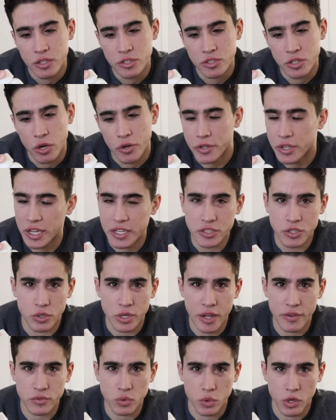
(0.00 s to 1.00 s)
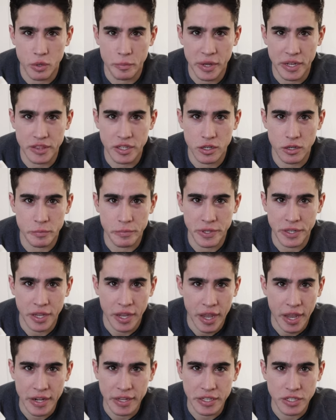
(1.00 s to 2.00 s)
So you guys don't have to worry about there
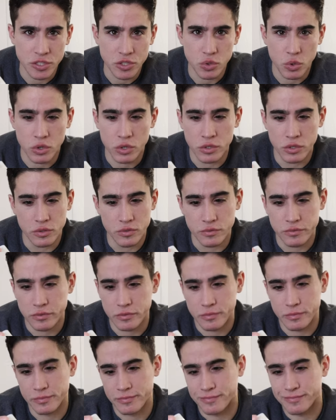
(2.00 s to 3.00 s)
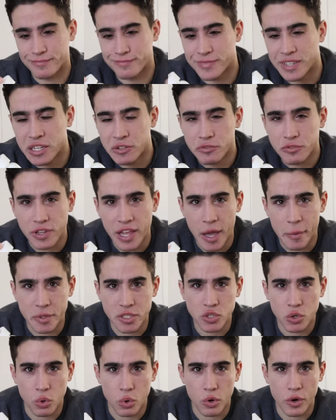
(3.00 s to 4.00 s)
being any sort of
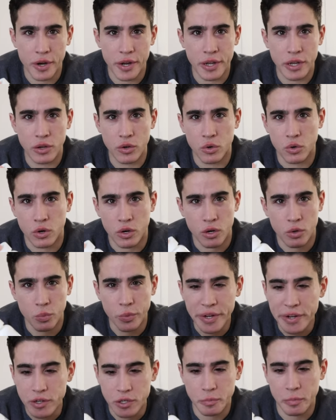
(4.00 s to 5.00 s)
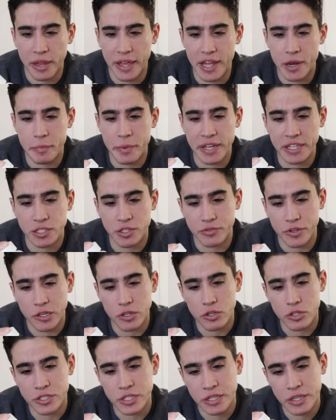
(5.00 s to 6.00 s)
inflammatory or weird plant based
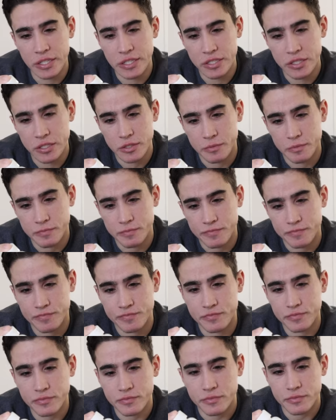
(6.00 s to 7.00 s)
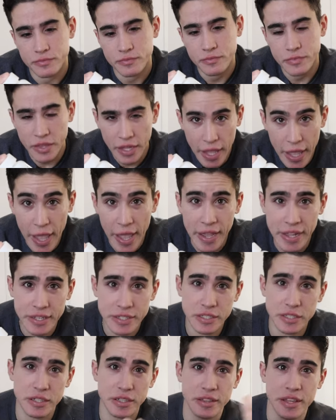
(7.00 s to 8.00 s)
fillers in these.
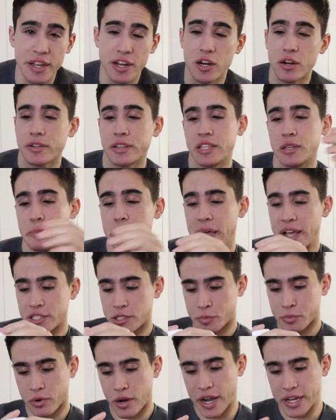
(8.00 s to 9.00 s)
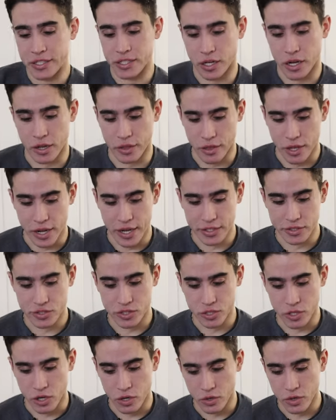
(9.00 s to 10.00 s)
And they are the best price online.
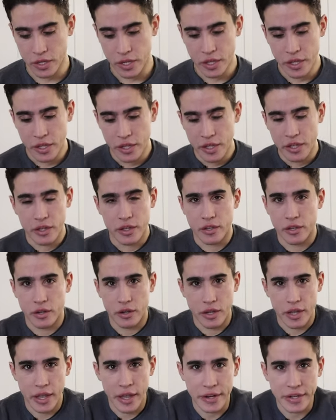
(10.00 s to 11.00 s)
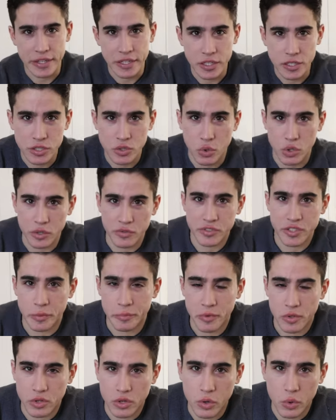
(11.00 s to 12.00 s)
So, you know, any sort of
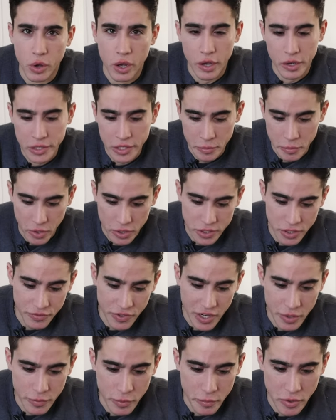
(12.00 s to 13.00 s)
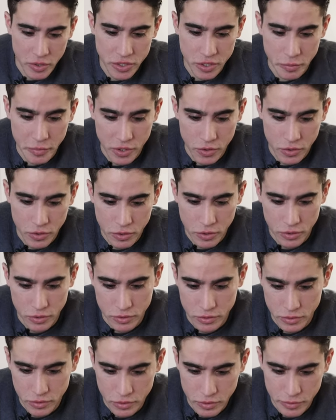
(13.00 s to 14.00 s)
similar quality multivitamin, multimineral,